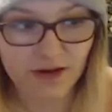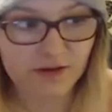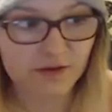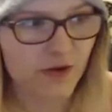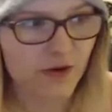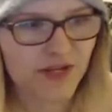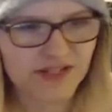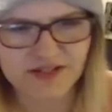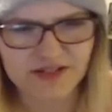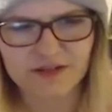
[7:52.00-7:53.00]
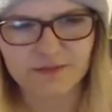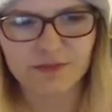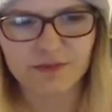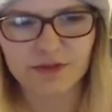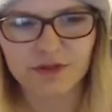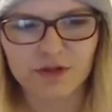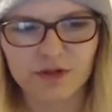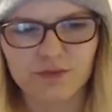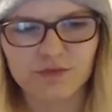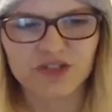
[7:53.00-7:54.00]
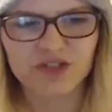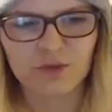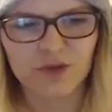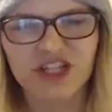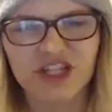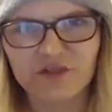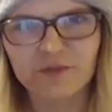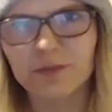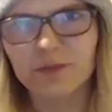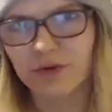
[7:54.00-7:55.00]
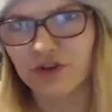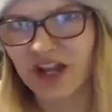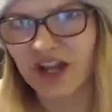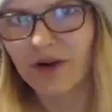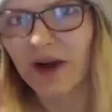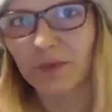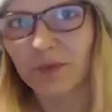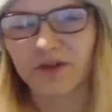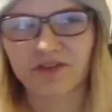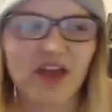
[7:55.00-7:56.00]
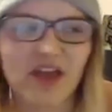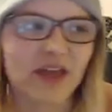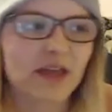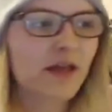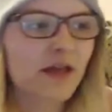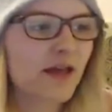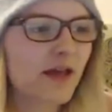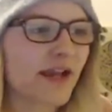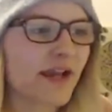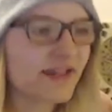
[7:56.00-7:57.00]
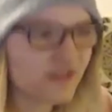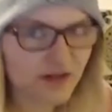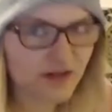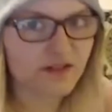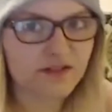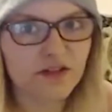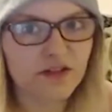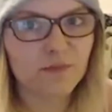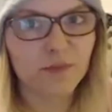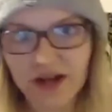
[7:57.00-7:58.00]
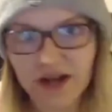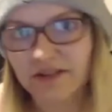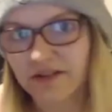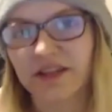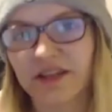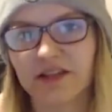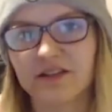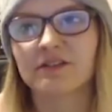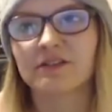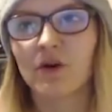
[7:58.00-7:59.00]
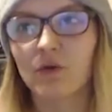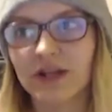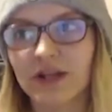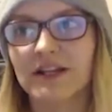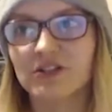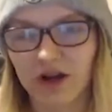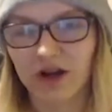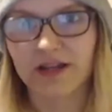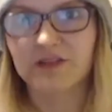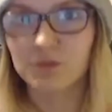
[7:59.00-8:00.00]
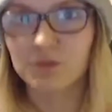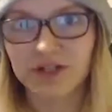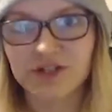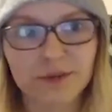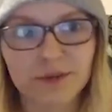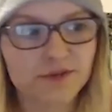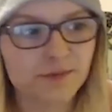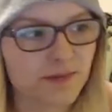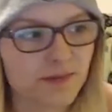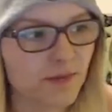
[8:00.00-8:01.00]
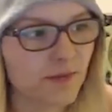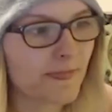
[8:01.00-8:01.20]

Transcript: though he doesn't, you know, so much give people the shout out per se, he does behind the scenes really try to reach out to people,